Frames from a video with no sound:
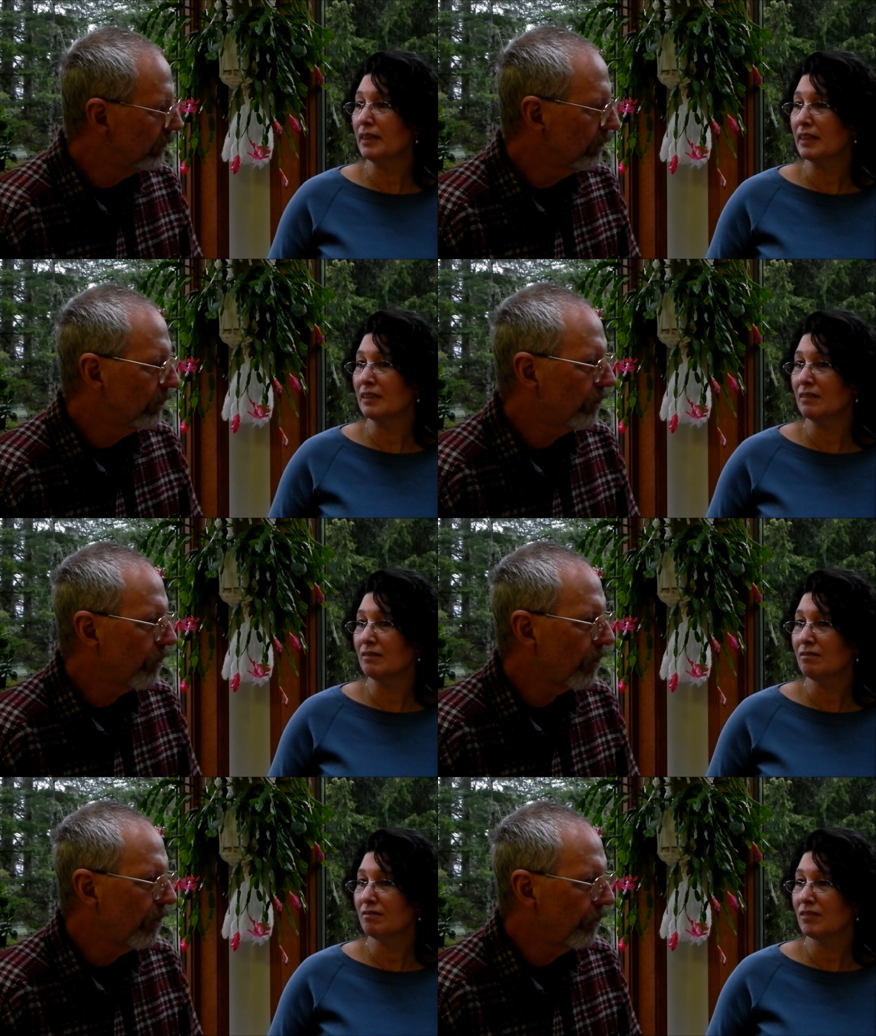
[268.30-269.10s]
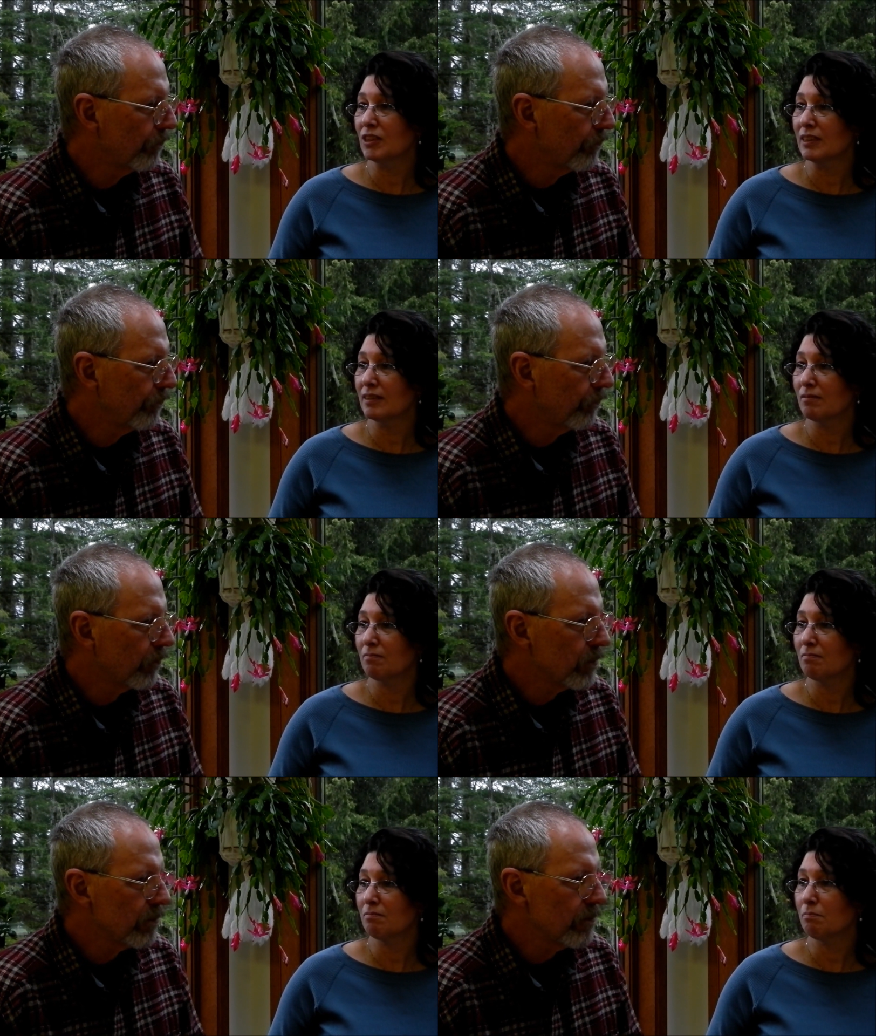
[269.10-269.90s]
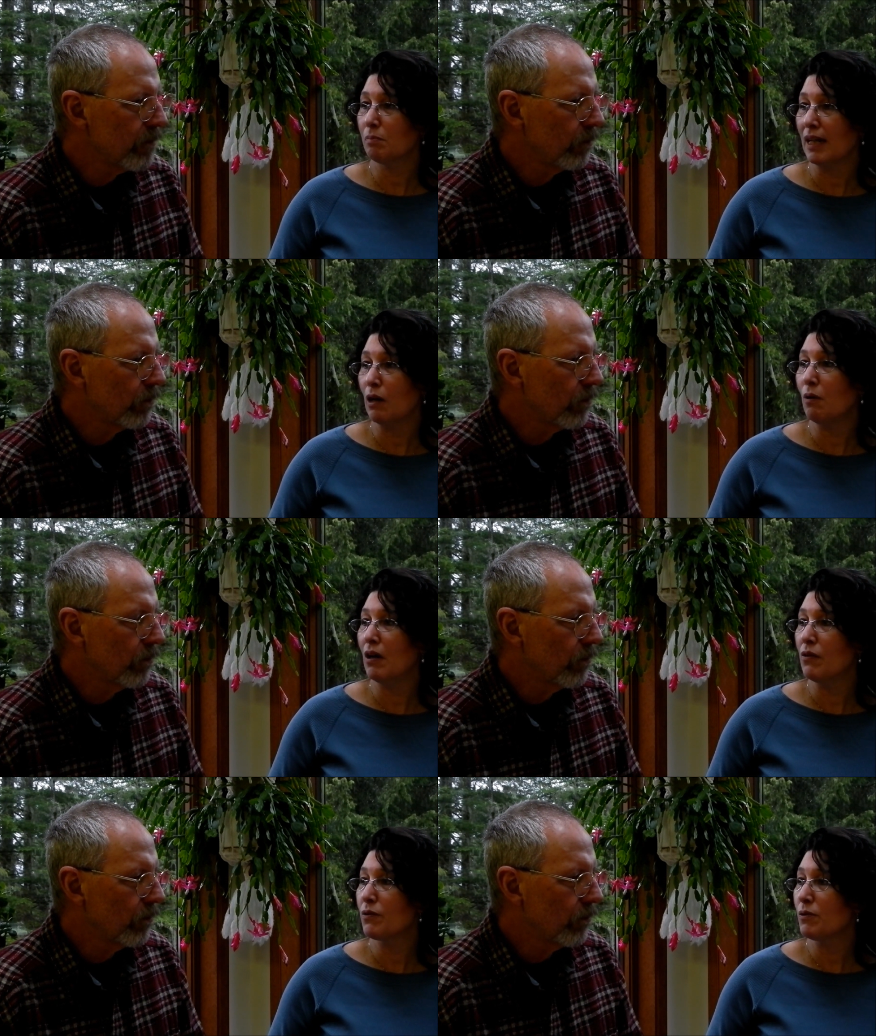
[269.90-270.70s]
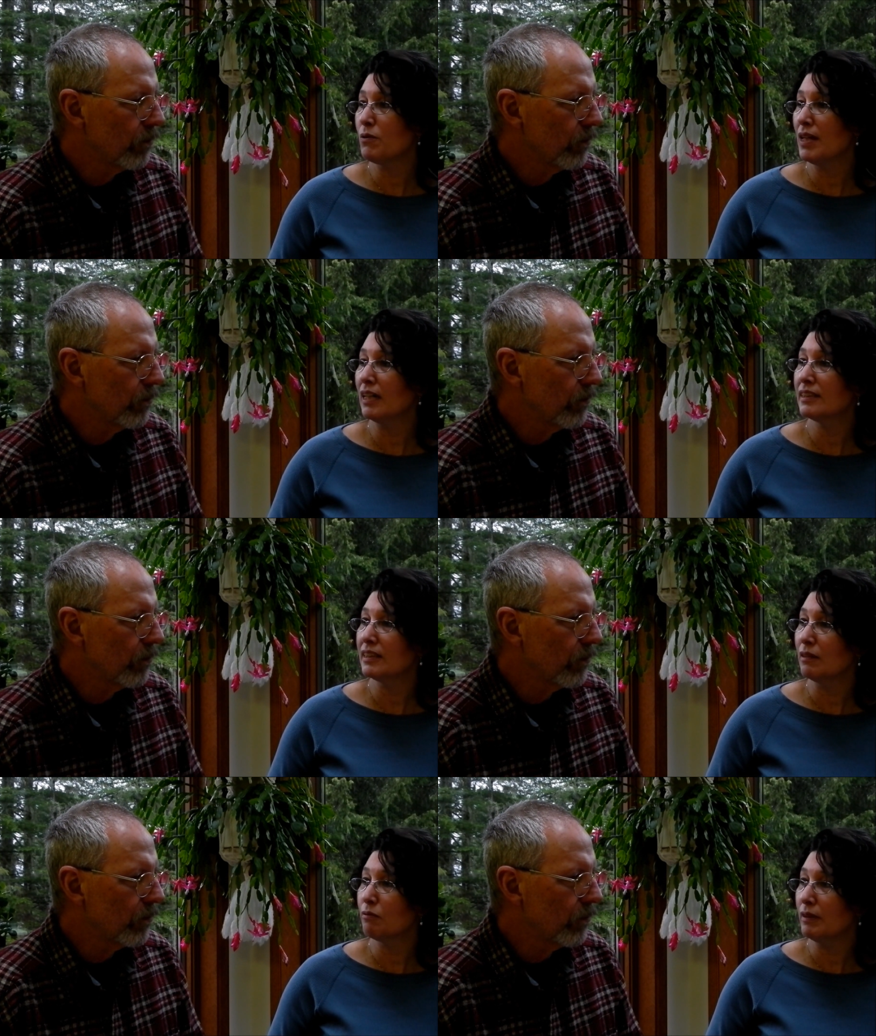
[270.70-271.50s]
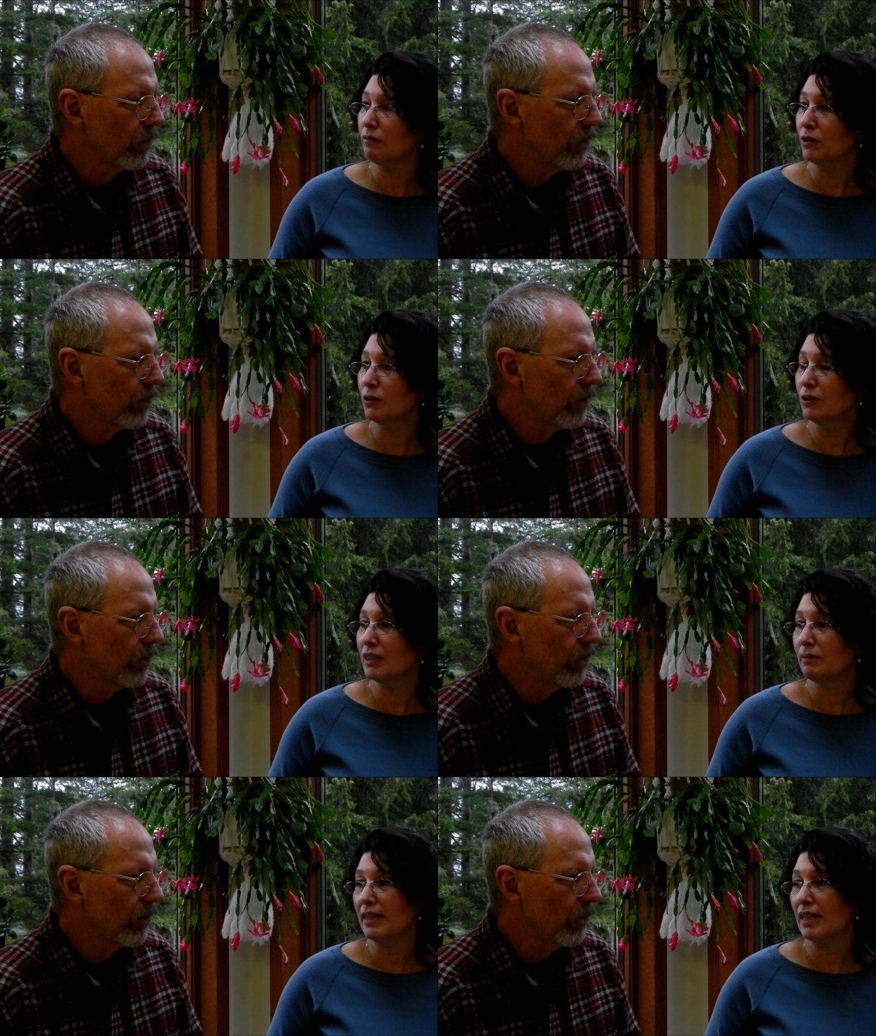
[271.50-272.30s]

Speaker 1: can just plow on through that stuff. We've learned that we